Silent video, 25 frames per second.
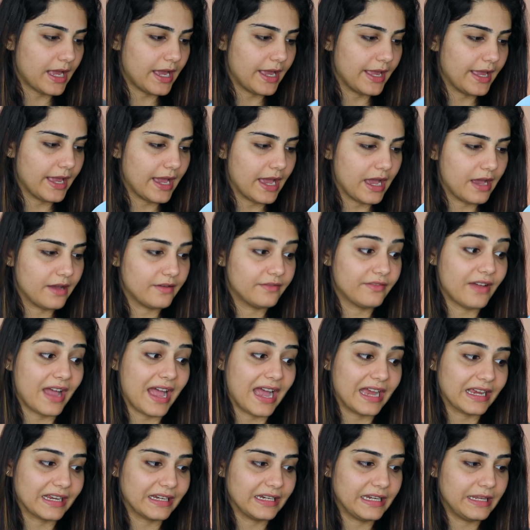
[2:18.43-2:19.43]
I have
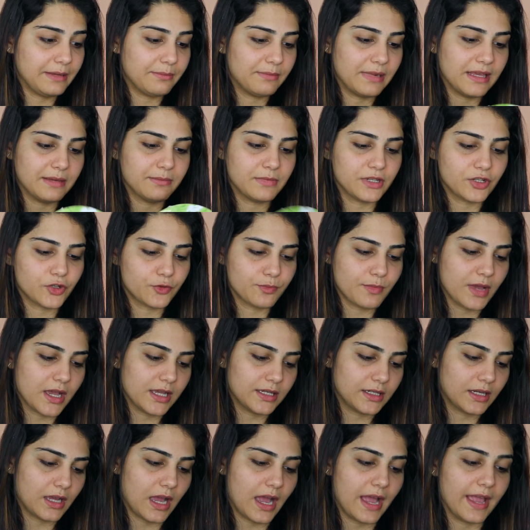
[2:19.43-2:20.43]
acne blemish
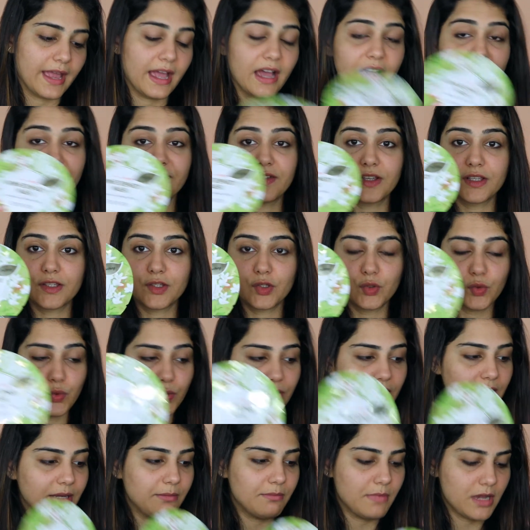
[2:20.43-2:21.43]
mask, I have a
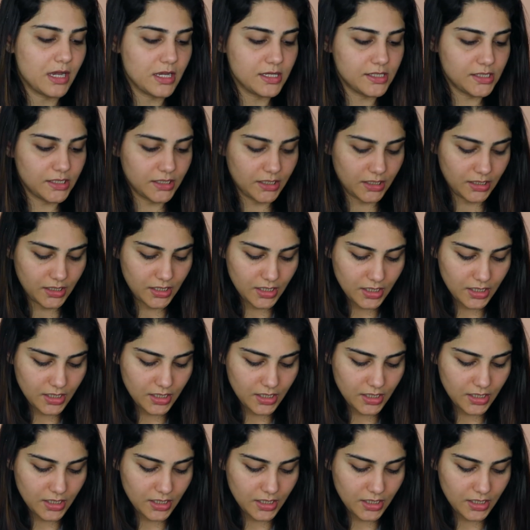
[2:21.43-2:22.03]
soothing mask,